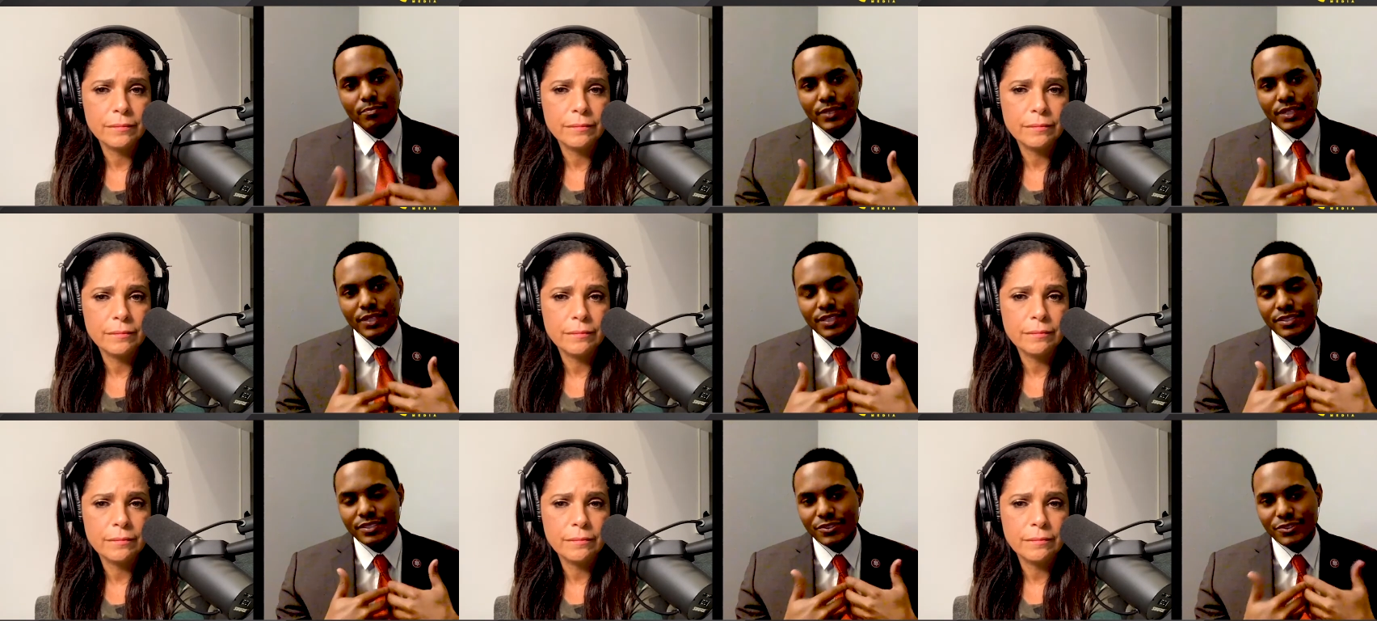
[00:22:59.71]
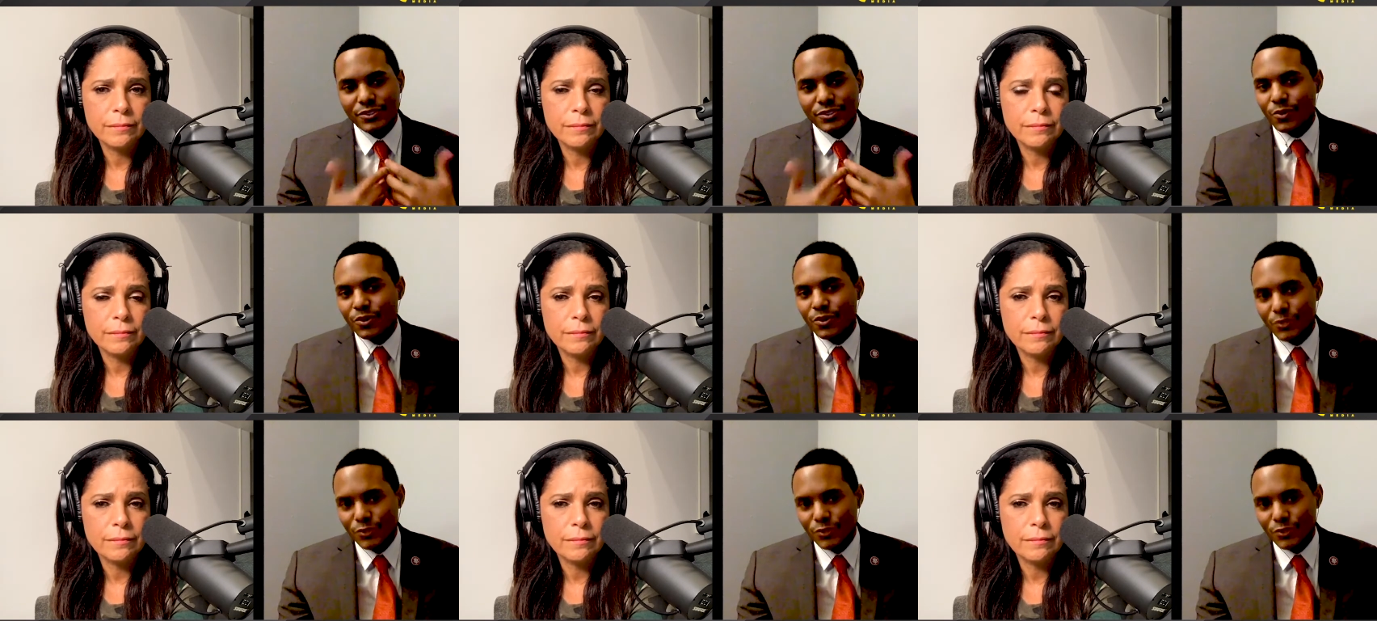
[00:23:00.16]
Speaker 1: Because it's so
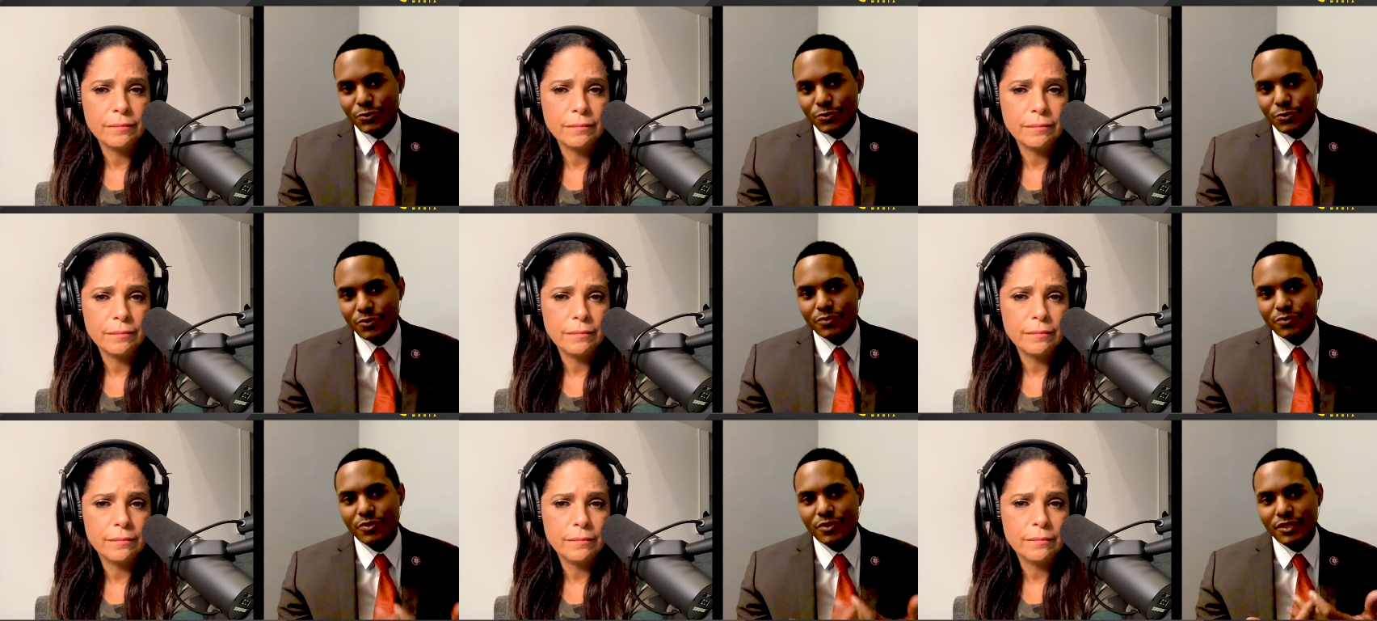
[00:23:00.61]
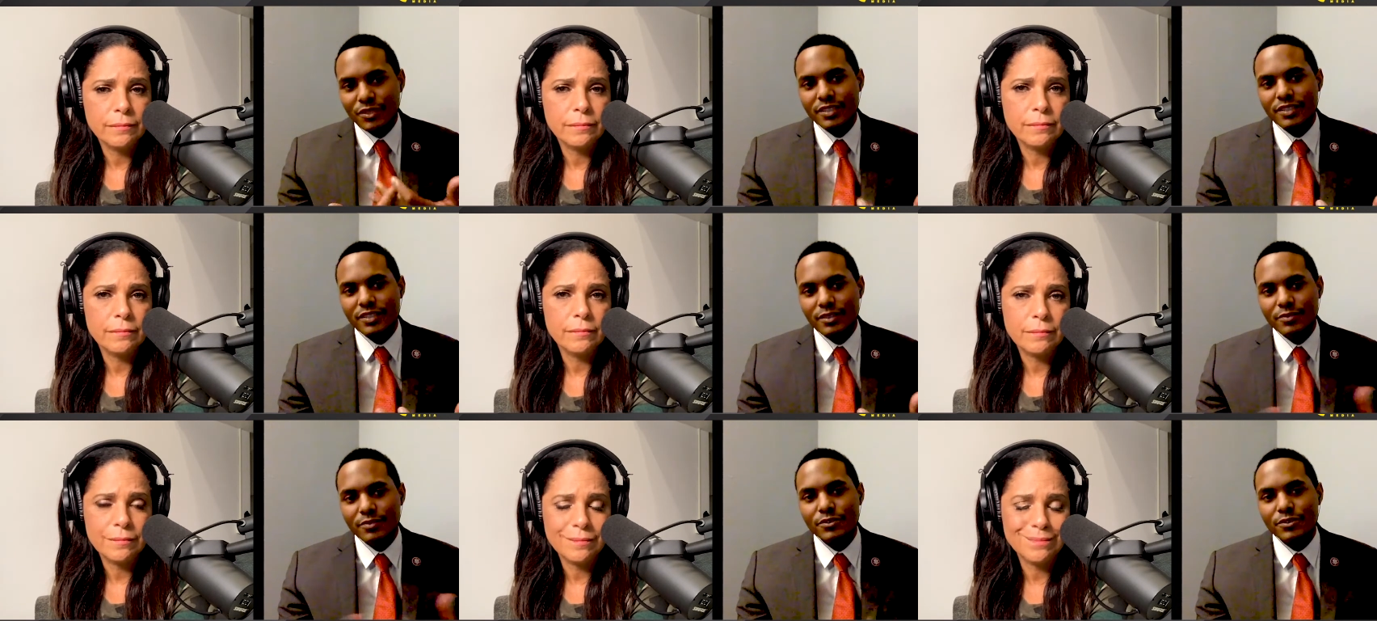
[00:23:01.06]
unusual for
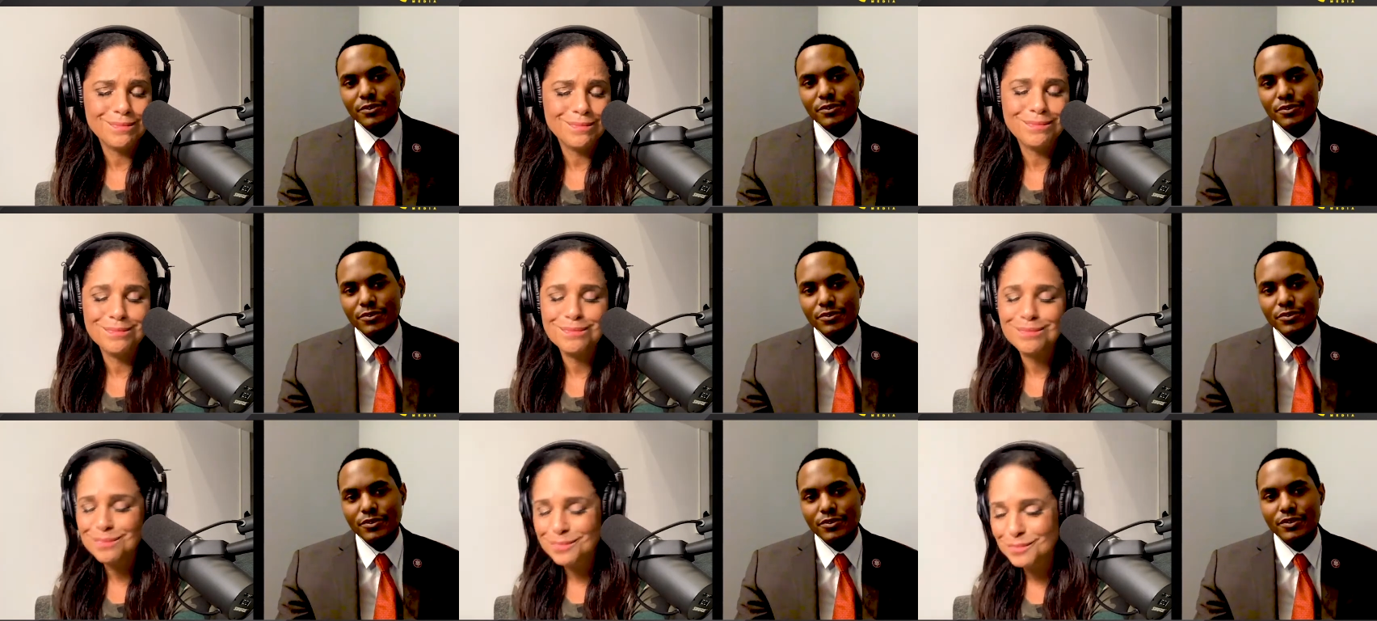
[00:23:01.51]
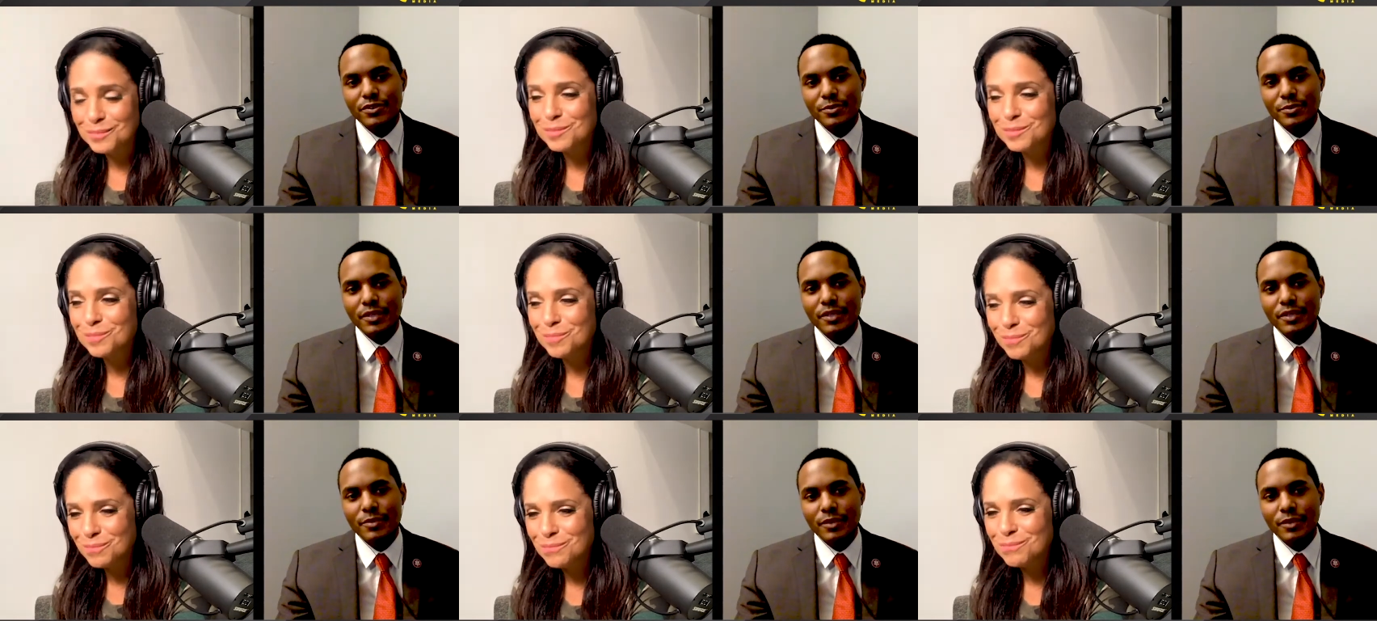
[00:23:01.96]
elected officials to
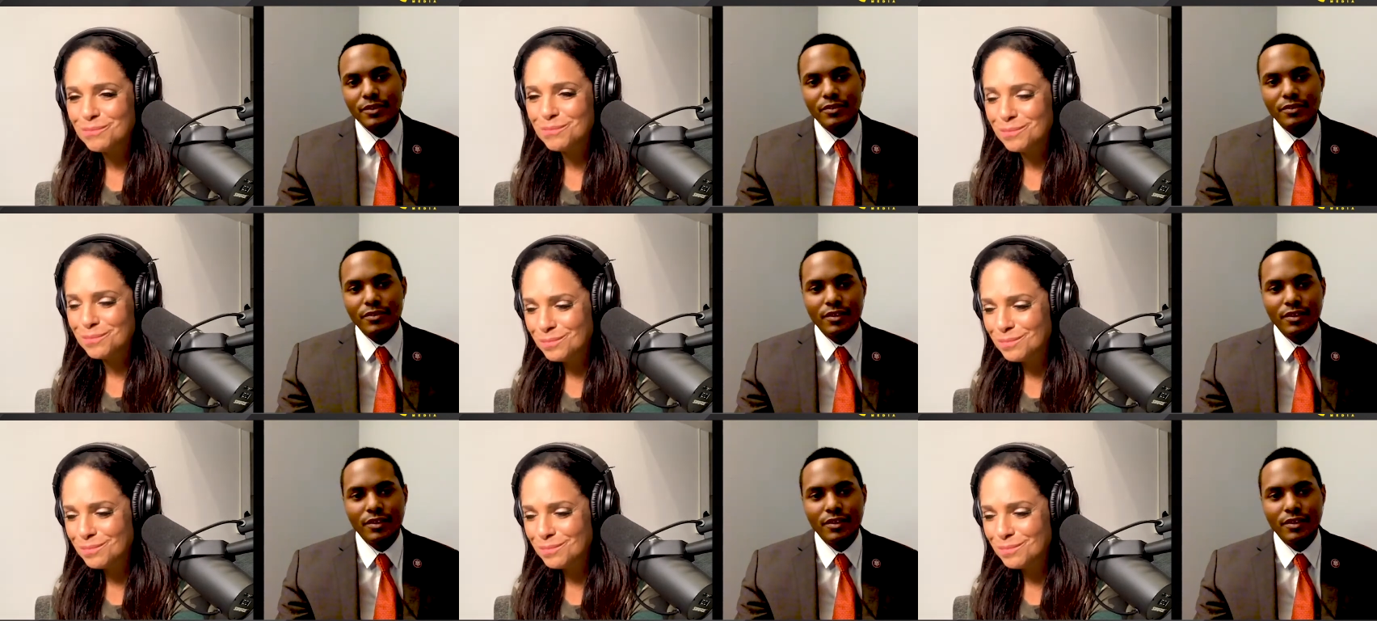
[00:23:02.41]
speak about